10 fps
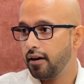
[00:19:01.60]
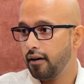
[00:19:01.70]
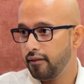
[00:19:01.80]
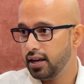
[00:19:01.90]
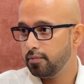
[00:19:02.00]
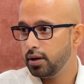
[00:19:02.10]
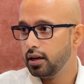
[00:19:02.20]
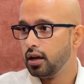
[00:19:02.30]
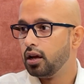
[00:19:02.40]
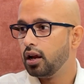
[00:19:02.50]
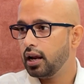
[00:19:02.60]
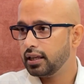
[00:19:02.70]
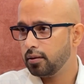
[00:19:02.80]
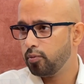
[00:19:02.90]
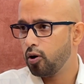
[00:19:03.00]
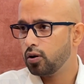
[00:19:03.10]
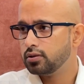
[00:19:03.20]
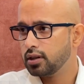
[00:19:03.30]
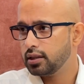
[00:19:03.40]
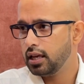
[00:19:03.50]
available, like the
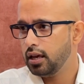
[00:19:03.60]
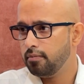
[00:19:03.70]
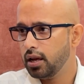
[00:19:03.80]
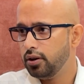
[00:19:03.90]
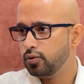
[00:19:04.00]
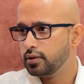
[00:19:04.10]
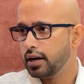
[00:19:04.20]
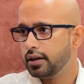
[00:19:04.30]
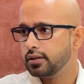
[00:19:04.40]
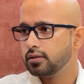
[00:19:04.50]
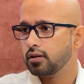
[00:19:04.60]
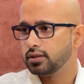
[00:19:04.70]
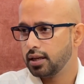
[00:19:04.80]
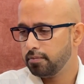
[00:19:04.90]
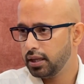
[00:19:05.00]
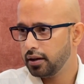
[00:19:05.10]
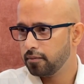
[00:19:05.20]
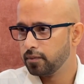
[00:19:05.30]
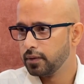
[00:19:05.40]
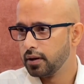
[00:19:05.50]
blogs, the email newsletters or something.
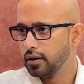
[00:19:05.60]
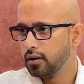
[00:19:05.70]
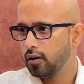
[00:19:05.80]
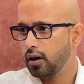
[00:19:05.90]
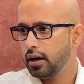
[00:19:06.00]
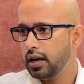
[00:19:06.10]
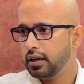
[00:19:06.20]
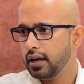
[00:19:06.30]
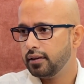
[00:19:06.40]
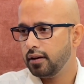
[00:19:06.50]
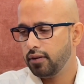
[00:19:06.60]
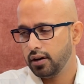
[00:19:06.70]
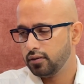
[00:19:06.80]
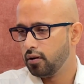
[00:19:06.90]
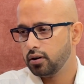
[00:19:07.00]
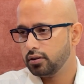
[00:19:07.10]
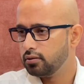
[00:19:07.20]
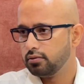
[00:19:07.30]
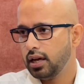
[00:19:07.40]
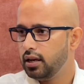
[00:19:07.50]
And in case if it is not,
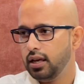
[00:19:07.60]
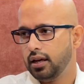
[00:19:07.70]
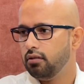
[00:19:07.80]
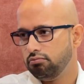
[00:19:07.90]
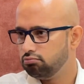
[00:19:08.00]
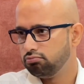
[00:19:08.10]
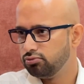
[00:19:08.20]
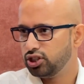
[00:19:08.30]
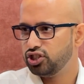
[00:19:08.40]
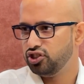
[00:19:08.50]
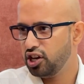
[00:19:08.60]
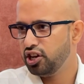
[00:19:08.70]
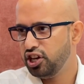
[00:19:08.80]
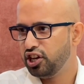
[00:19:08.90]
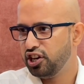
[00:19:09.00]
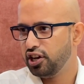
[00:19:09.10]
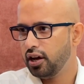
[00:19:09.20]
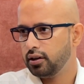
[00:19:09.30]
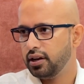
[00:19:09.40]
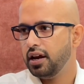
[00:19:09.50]
then he can just
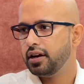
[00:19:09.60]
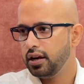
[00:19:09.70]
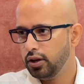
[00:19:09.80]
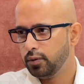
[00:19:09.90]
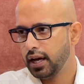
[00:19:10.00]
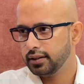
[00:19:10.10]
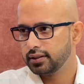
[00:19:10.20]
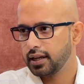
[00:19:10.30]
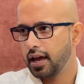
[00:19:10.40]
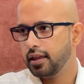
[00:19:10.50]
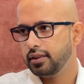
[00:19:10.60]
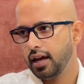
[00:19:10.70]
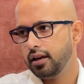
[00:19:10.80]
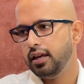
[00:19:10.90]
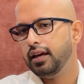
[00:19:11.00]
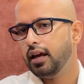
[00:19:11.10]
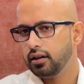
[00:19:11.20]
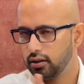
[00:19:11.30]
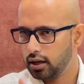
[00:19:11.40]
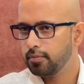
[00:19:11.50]
create a new task, and then he can
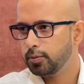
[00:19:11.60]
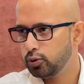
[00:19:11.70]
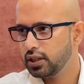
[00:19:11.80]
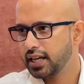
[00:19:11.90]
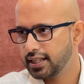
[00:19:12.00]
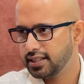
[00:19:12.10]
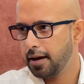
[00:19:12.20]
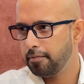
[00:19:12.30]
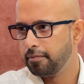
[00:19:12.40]
come up to the task tab.